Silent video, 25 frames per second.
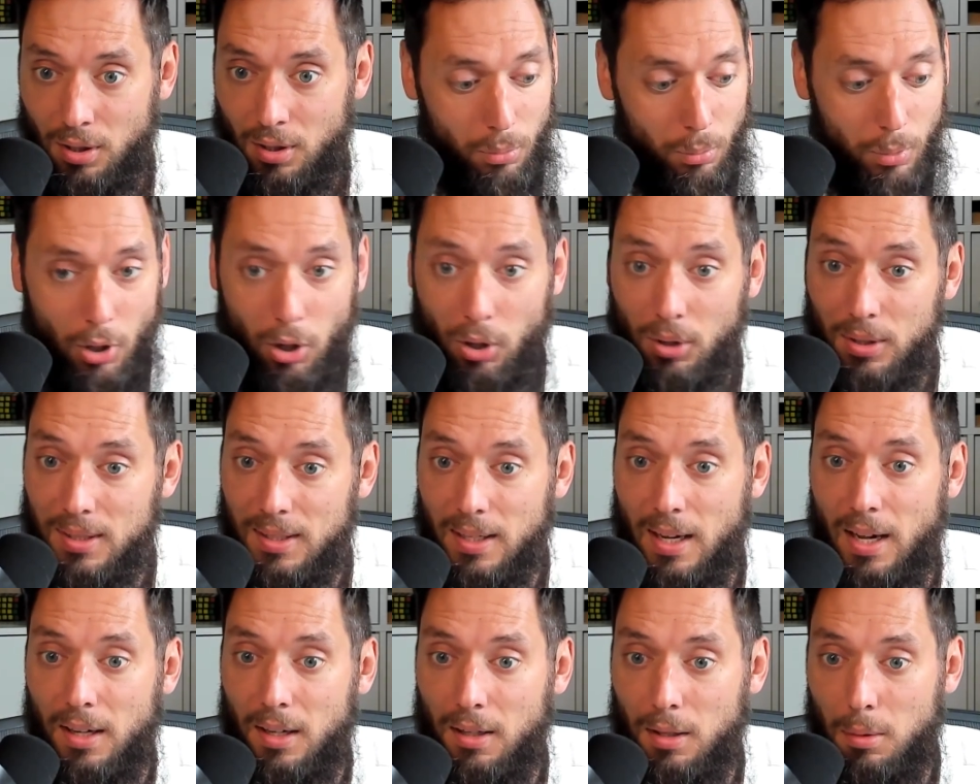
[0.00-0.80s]
We all
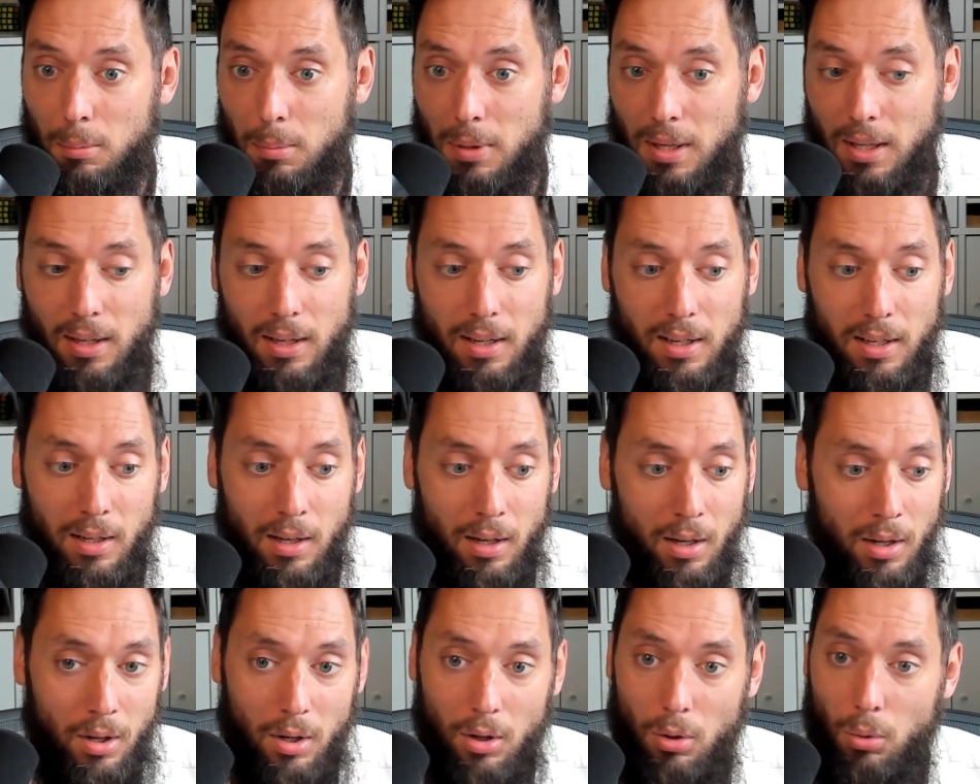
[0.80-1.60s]
sat in a
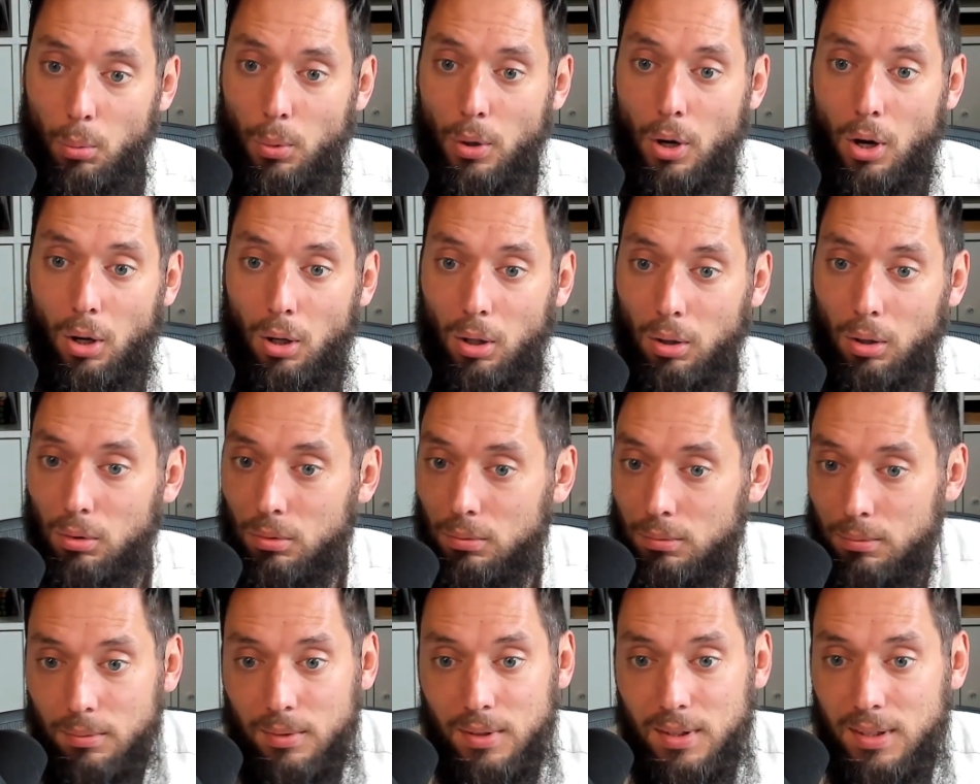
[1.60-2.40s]
meeting, we
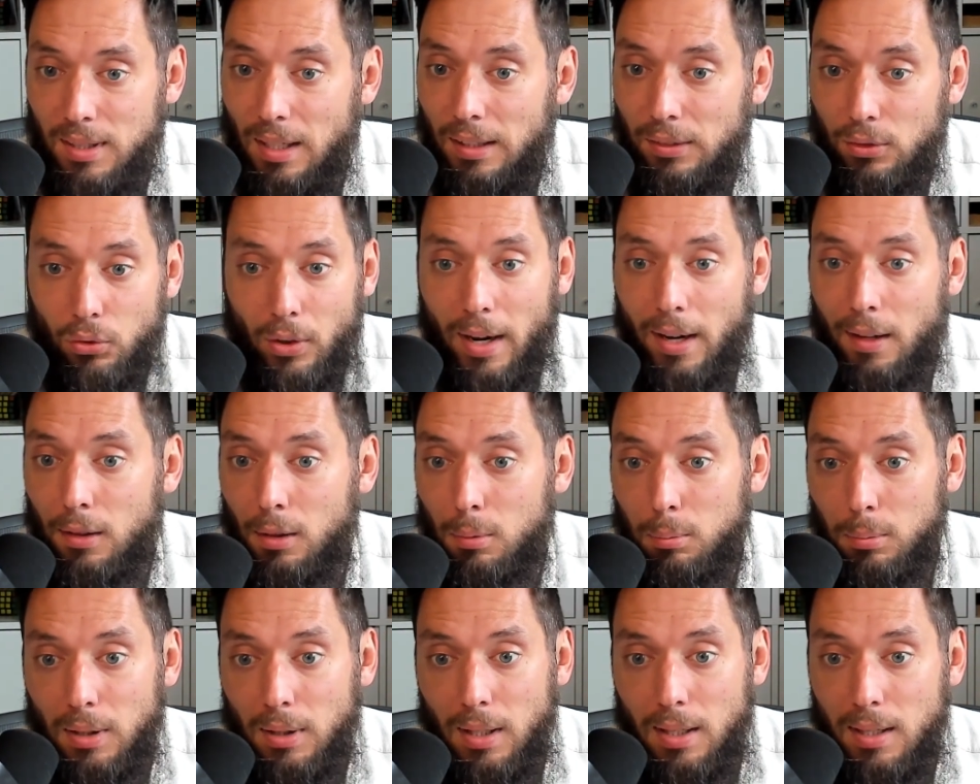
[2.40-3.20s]
all said
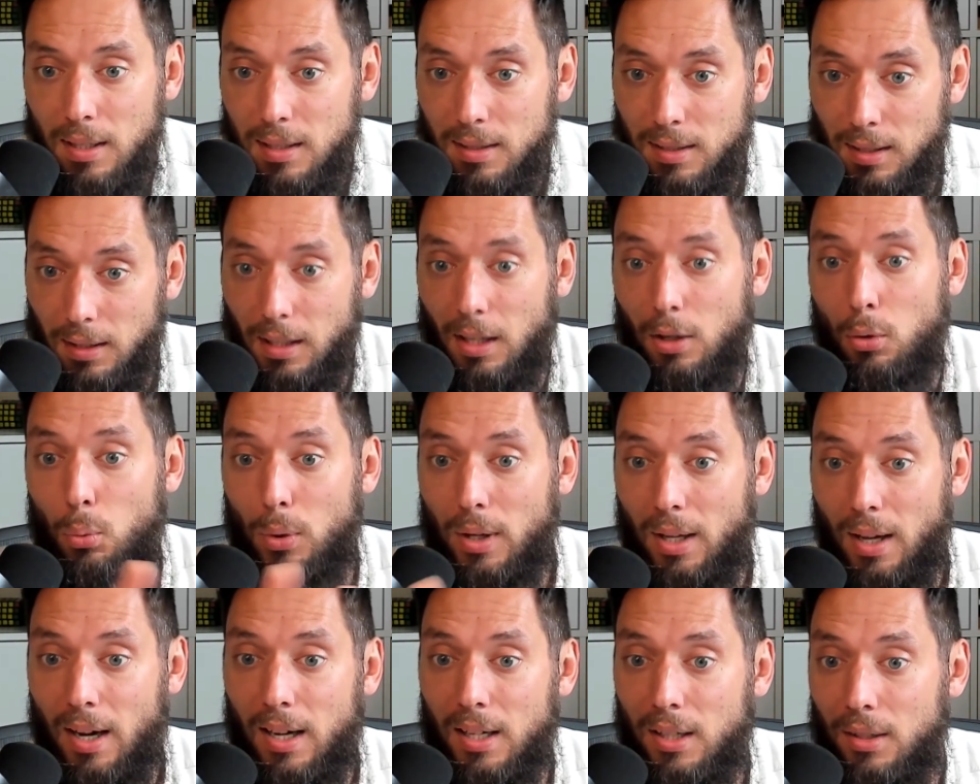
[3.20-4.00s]
random things, and then we
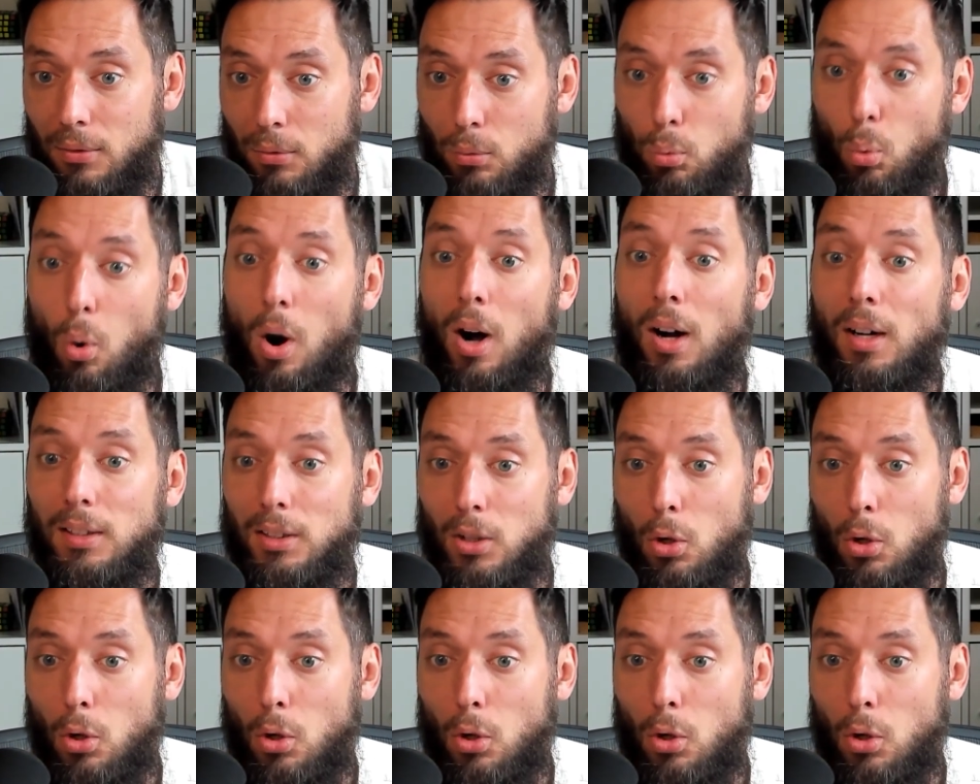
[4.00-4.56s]
kind of walked